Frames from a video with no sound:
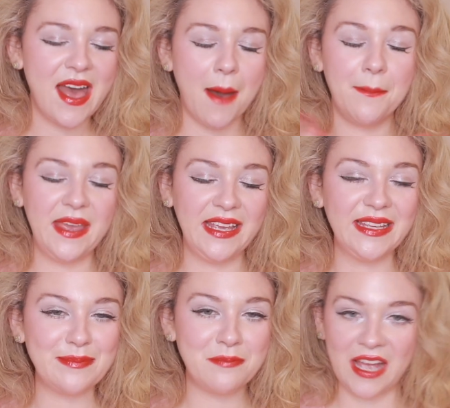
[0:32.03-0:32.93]
a
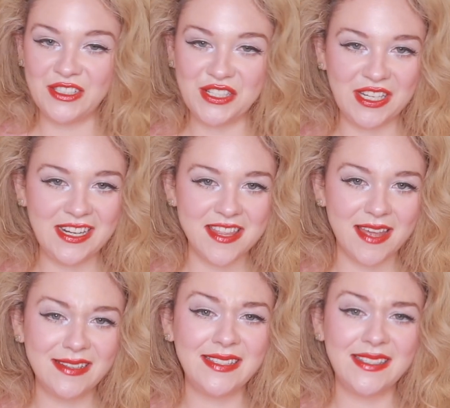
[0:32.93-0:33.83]
pink mansion
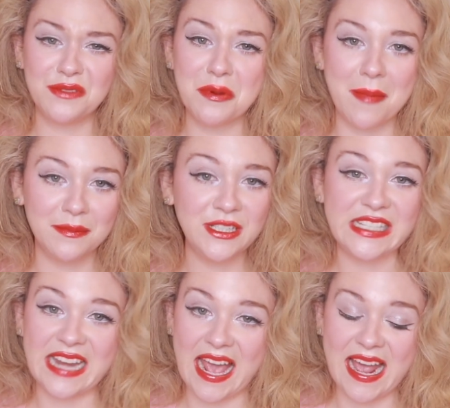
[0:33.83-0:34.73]
that is still remembered
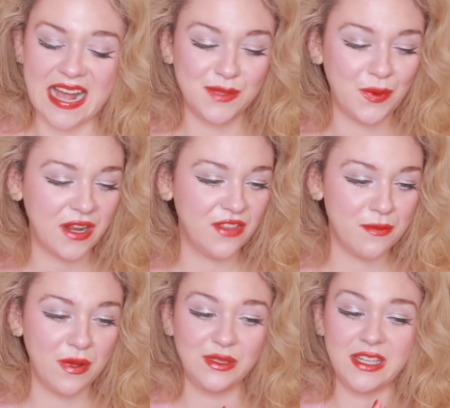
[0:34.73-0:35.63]
today as one of the
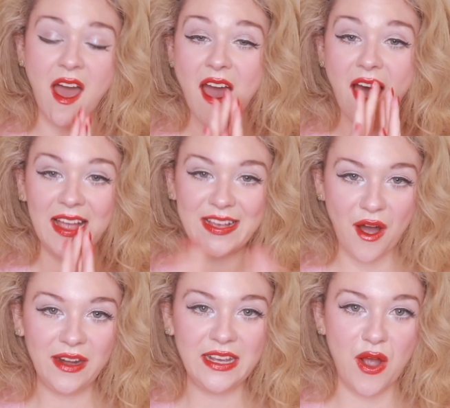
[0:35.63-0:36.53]
most
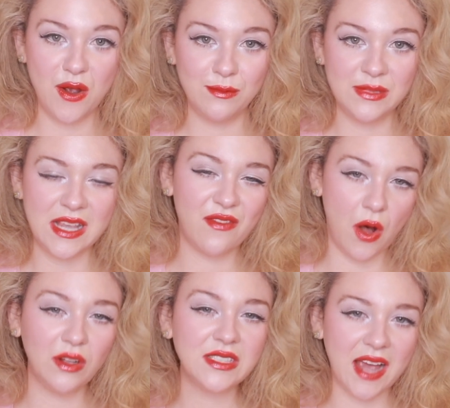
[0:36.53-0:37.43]
iconic homes of
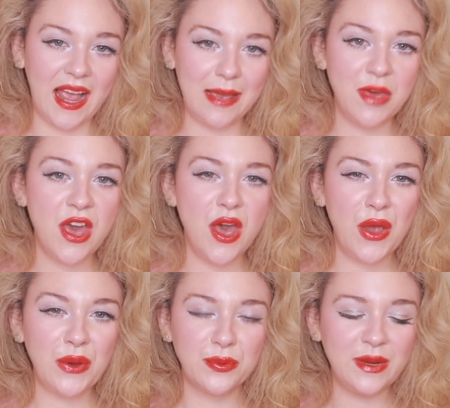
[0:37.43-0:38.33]
all time,
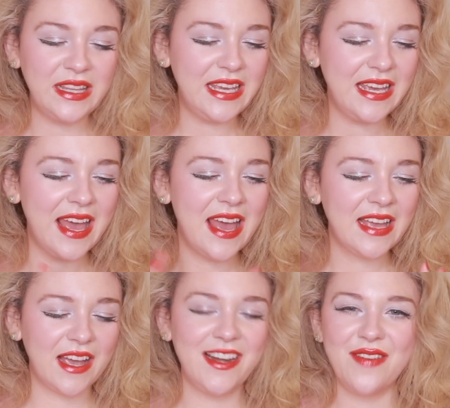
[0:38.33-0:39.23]
really
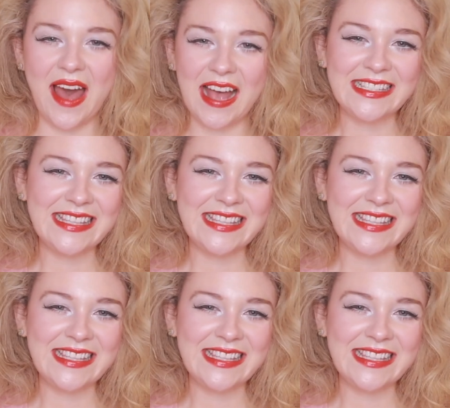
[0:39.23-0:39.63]
kind of has